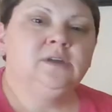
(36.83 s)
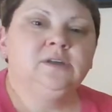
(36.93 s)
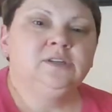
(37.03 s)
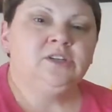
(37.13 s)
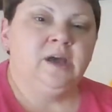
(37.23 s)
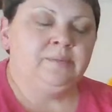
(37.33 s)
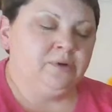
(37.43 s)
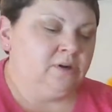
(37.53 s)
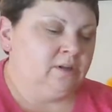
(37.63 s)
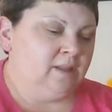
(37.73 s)

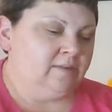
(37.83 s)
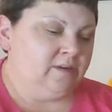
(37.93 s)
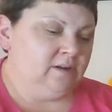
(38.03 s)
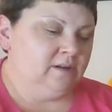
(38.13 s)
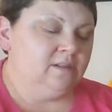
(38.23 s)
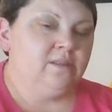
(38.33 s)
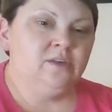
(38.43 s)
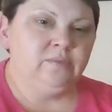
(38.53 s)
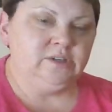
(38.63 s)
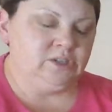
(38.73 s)
Chapter 11,
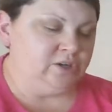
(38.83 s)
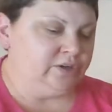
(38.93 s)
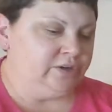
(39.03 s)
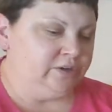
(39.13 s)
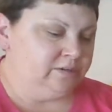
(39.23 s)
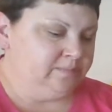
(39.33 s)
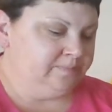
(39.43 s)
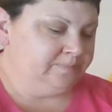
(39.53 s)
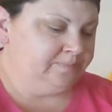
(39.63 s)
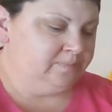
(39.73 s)
The Return.
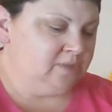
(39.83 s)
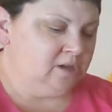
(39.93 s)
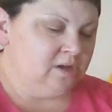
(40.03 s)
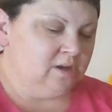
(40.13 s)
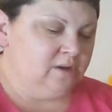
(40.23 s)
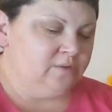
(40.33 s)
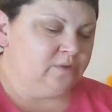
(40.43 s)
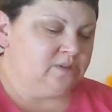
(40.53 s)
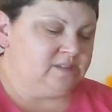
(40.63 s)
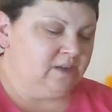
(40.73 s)

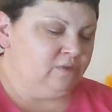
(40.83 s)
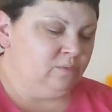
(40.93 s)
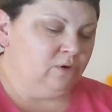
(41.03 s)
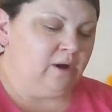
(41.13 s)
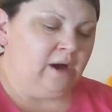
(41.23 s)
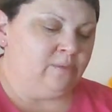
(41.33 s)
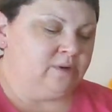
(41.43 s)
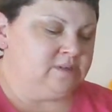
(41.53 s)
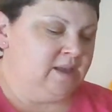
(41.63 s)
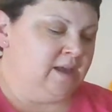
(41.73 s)
For several more
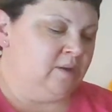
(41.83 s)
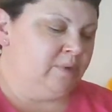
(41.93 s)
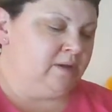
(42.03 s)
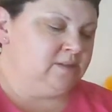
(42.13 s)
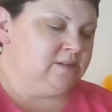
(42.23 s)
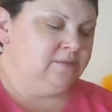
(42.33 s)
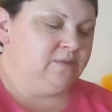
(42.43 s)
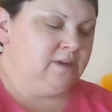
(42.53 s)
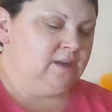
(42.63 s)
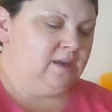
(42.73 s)
hours, Annabelle,
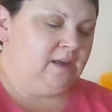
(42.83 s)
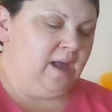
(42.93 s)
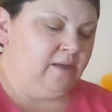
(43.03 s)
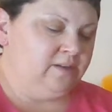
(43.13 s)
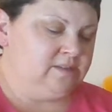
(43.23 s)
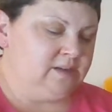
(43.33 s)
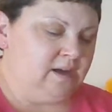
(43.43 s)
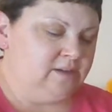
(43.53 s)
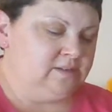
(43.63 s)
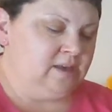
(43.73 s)
Tiffany, and Callie's
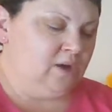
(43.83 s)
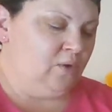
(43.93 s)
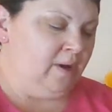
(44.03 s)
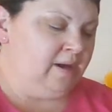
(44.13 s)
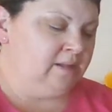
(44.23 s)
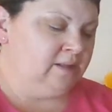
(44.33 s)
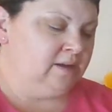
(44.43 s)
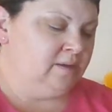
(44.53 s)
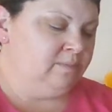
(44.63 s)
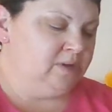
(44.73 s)
doll sat
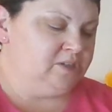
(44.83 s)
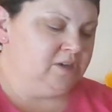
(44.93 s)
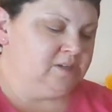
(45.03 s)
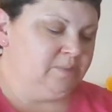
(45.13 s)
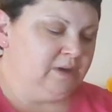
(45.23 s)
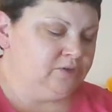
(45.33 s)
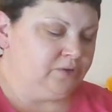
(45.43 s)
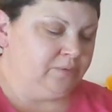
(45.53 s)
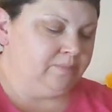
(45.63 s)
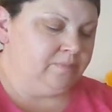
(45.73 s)
quietly in BJ's
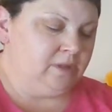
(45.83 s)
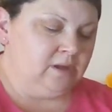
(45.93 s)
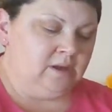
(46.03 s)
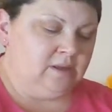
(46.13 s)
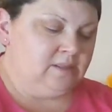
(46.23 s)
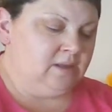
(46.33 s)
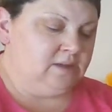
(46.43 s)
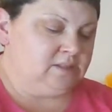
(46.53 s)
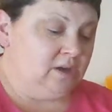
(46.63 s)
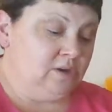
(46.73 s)
bedroom. They
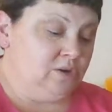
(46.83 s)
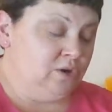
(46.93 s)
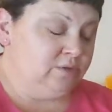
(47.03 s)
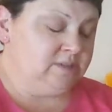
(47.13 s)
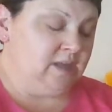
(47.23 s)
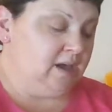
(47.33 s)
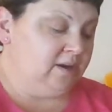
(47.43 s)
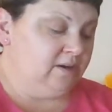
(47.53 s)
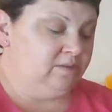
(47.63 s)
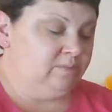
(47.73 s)
saw no
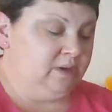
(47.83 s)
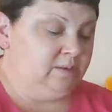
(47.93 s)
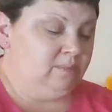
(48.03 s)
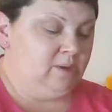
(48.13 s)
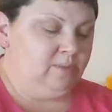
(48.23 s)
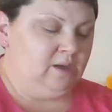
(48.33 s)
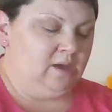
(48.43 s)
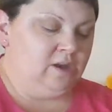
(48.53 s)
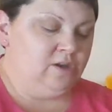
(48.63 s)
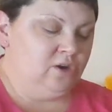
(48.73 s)
sign of Mean Mimi
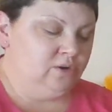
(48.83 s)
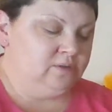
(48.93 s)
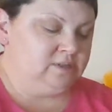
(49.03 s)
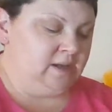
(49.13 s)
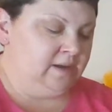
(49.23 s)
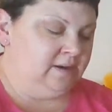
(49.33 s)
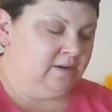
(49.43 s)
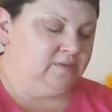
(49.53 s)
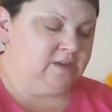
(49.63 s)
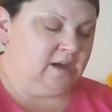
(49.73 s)
and no sign
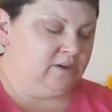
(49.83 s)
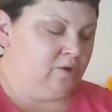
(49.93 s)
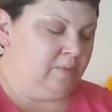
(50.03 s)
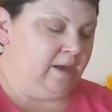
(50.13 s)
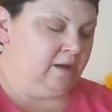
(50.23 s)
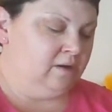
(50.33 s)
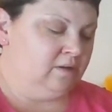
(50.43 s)
of Techno Man.